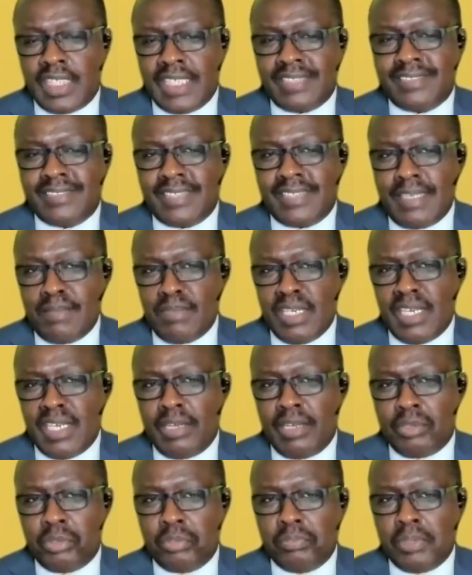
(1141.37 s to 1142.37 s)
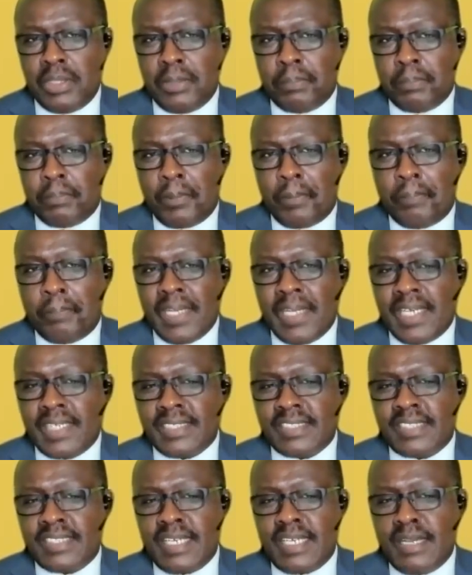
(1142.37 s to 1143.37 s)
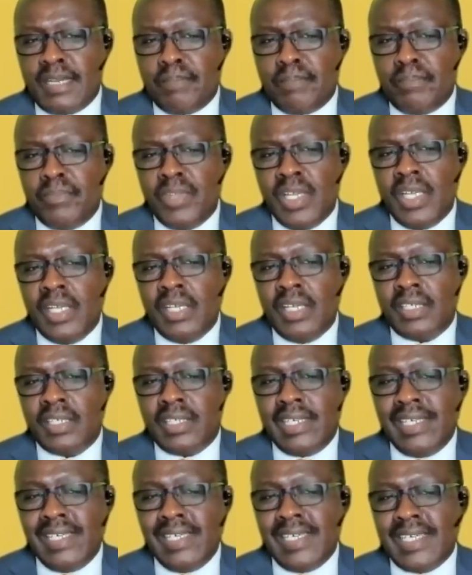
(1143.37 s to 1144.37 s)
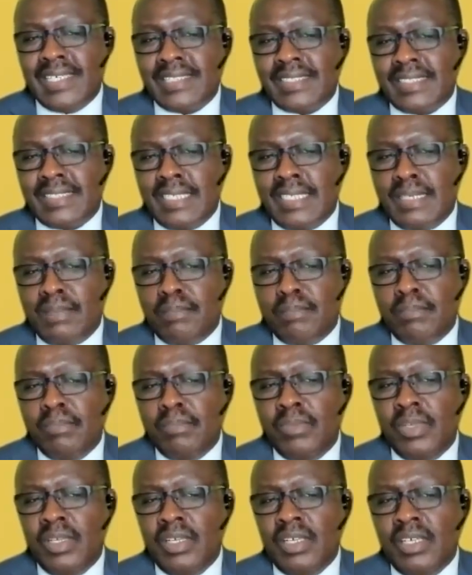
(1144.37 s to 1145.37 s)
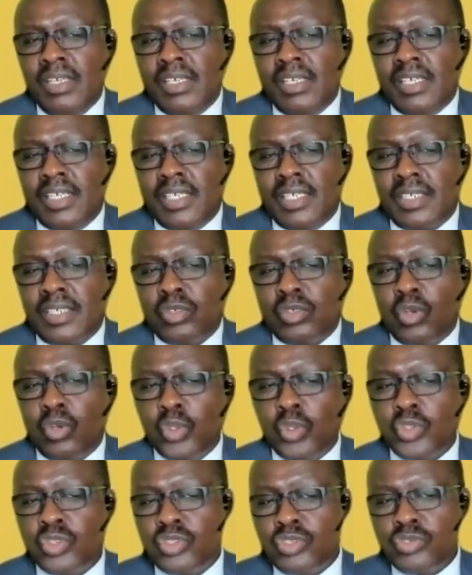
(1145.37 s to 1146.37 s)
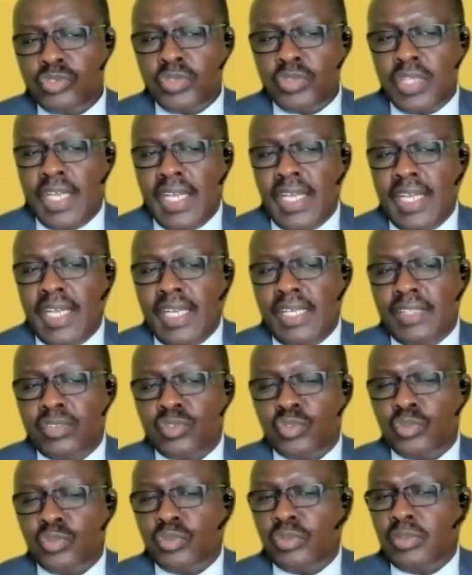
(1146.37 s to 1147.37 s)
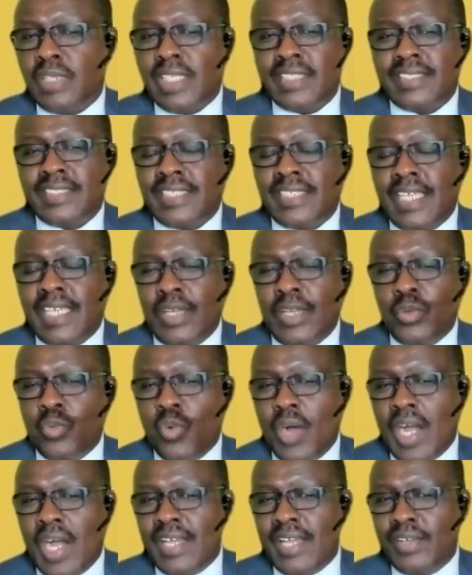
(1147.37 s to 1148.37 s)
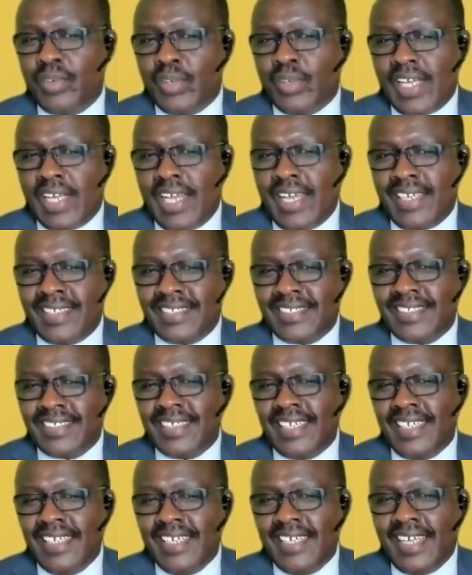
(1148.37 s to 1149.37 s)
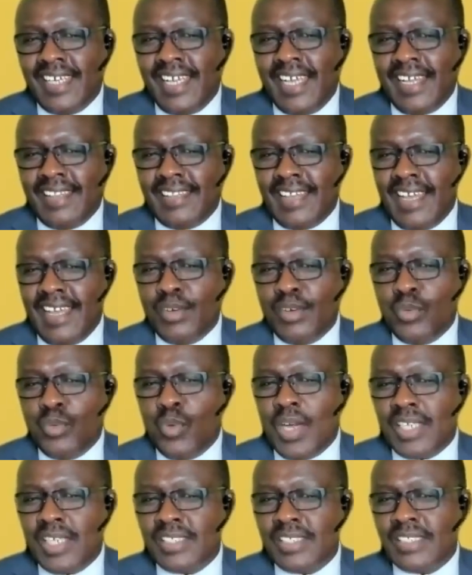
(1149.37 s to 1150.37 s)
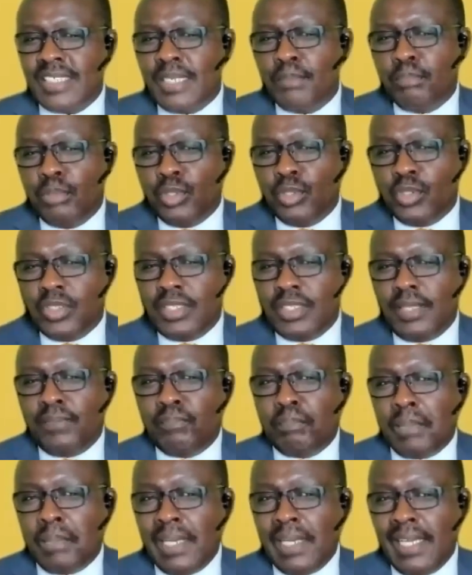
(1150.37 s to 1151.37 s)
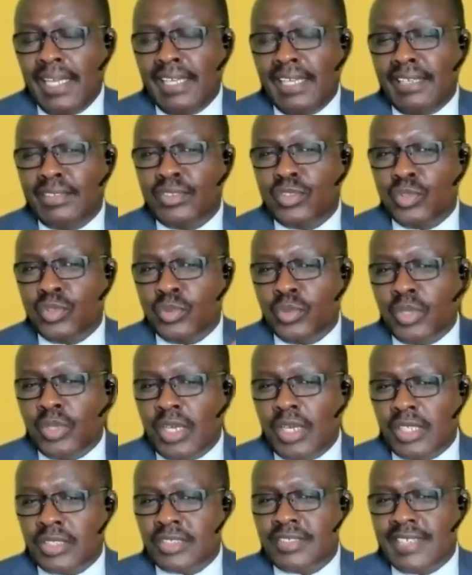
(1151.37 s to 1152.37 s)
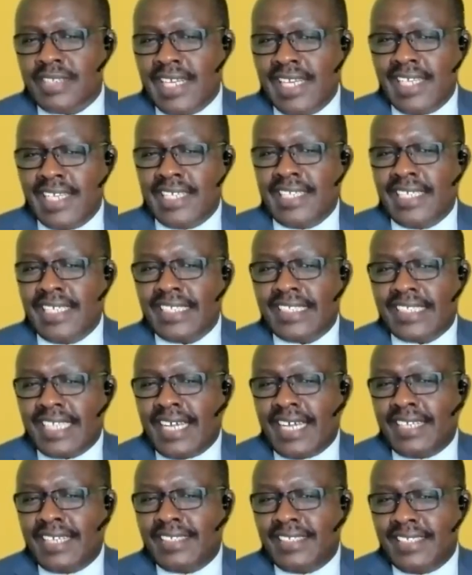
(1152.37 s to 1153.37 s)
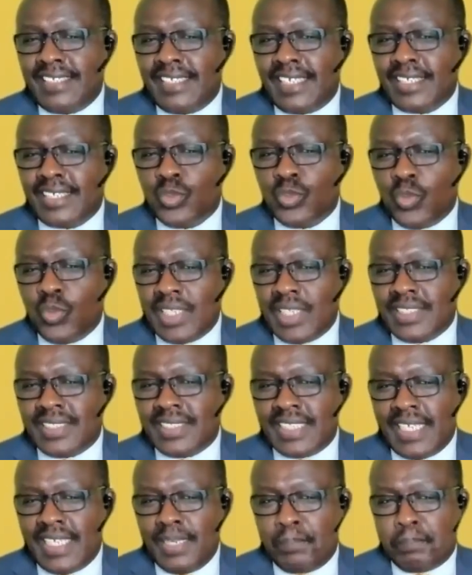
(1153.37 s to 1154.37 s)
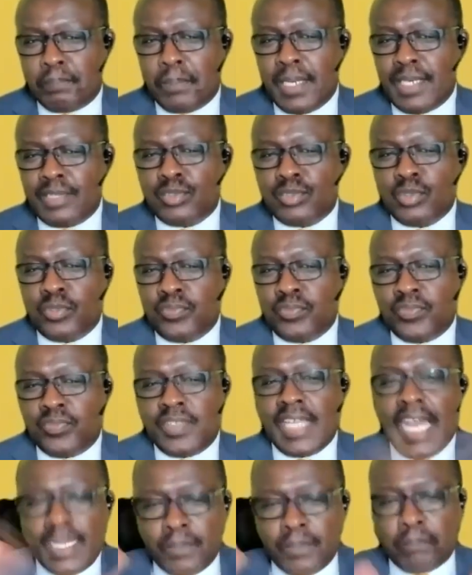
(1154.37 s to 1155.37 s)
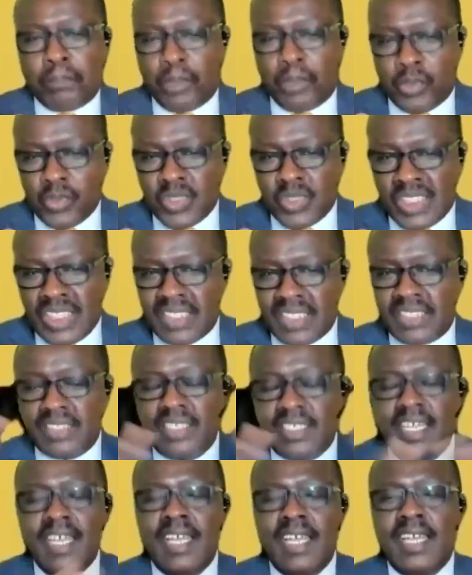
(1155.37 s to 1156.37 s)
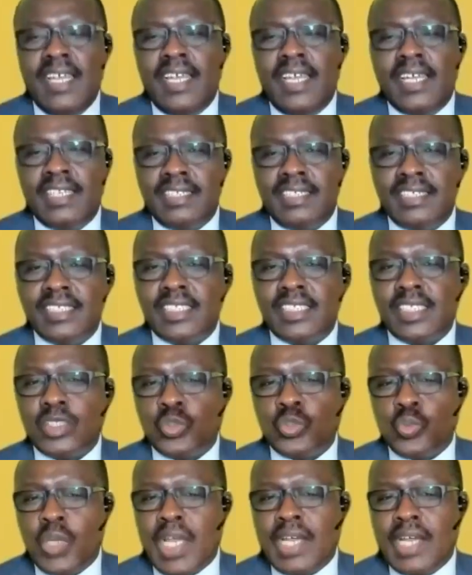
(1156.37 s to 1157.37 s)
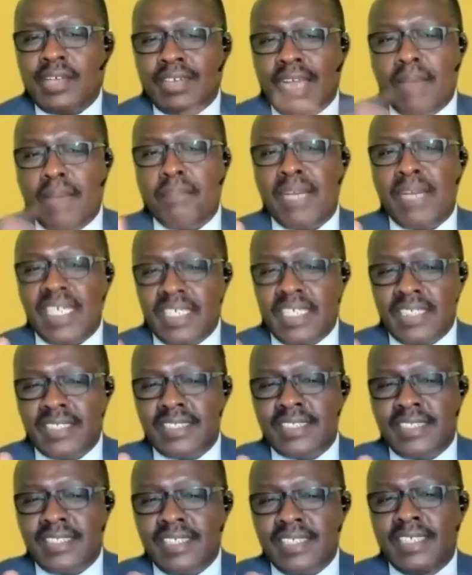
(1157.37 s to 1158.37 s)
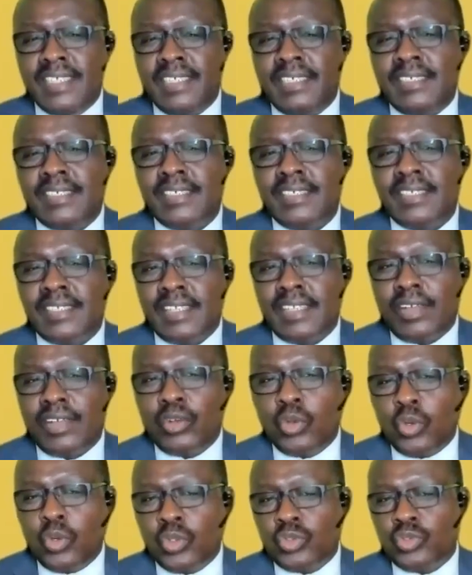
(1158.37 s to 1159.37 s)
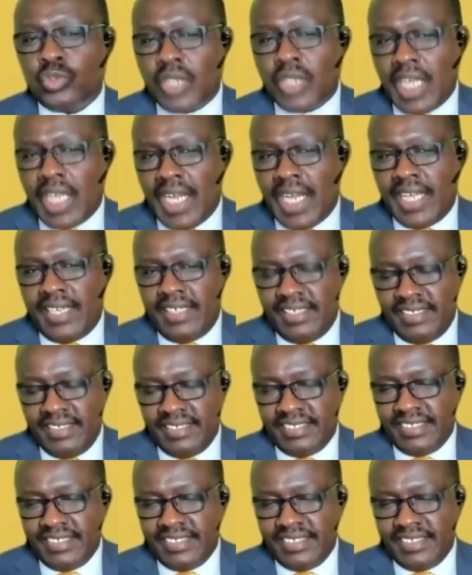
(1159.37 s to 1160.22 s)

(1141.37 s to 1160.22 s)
gets them in Nairobi, prepares them, clears them, uh, goes through the A to let's say Y or X. And yes. then once they board the plane to Australia, they start the XYZ part of that process. And this yes. is where Rama is the, the go-to guy.